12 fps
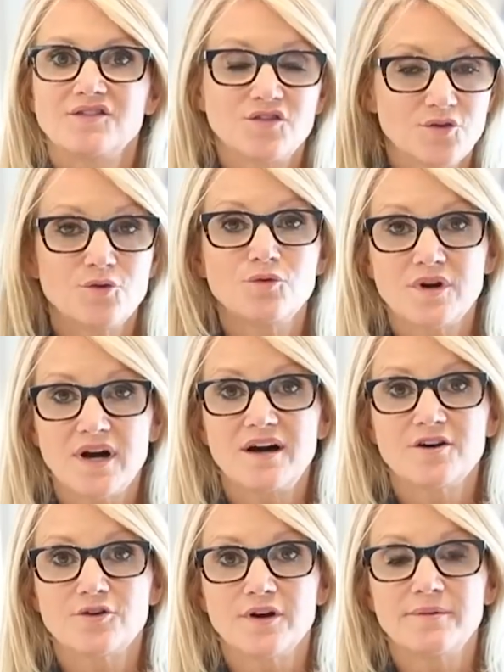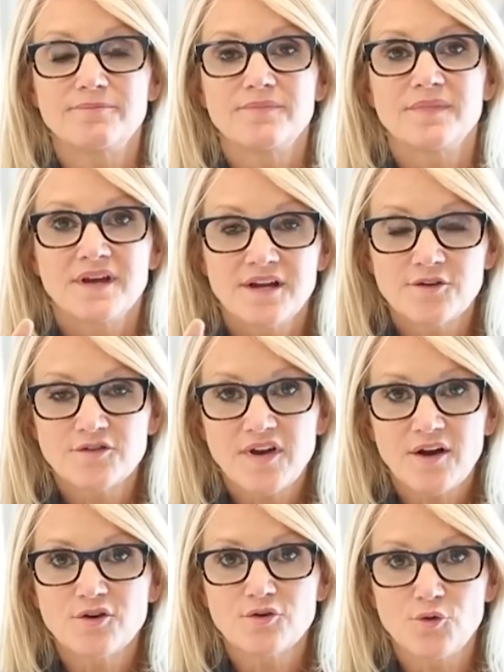to conquer it. Here's
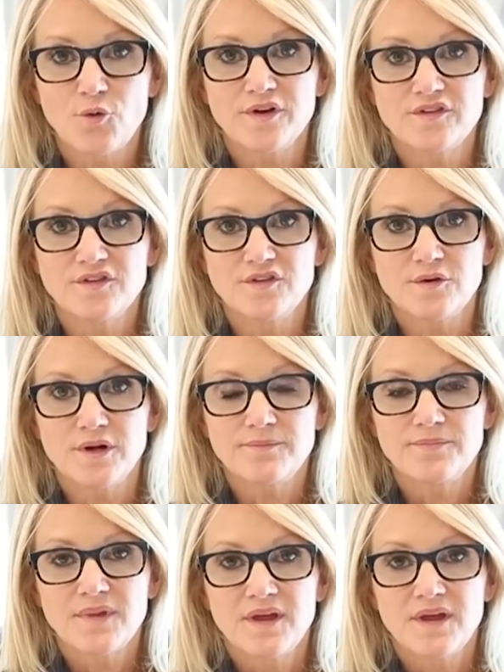how you're going to do it.